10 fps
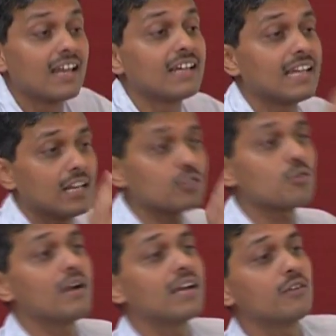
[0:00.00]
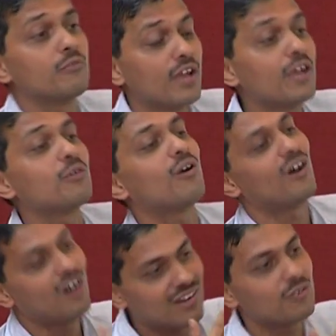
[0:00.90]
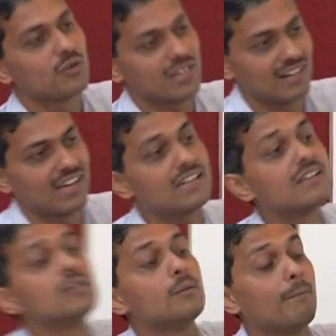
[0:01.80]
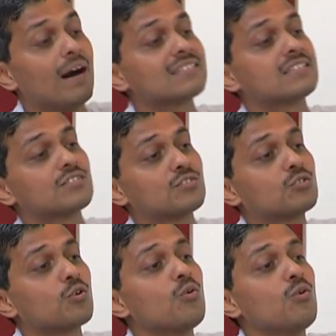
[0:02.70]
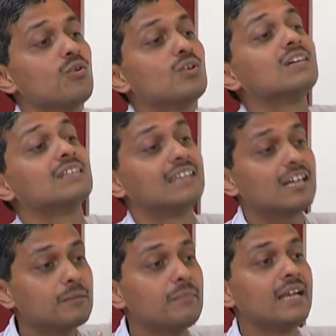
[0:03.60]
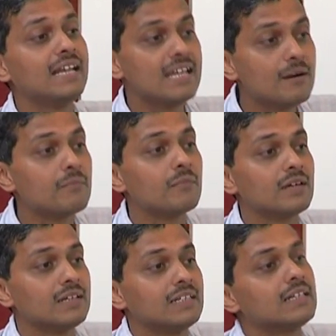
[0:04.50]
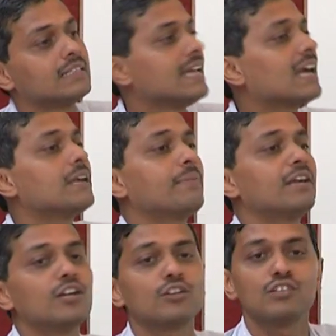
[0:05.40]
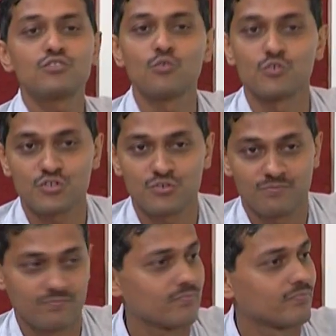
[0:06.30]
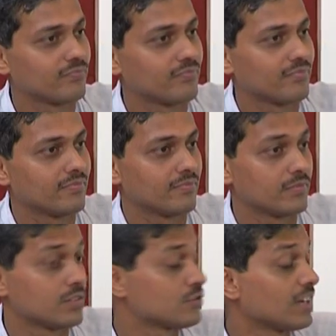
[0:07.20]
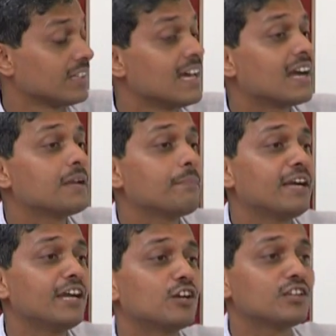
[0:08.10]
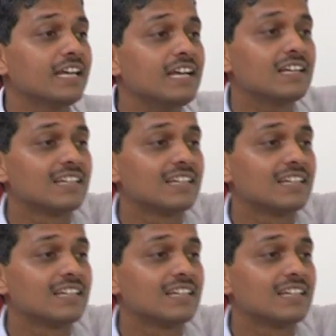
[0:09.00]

the light electromagnetic wave or okay light passes through that medium they are dependent on the source sorry they are dependent on the